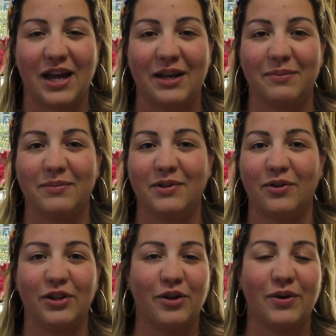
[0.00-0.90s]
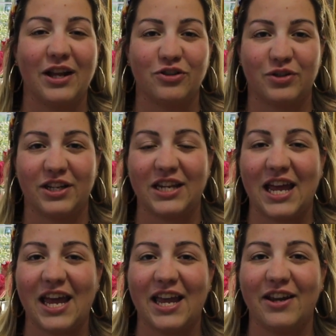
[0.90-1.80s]
I'm only going out during the
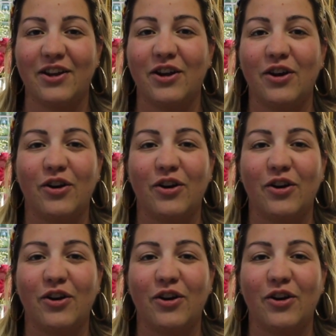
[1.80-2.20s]
day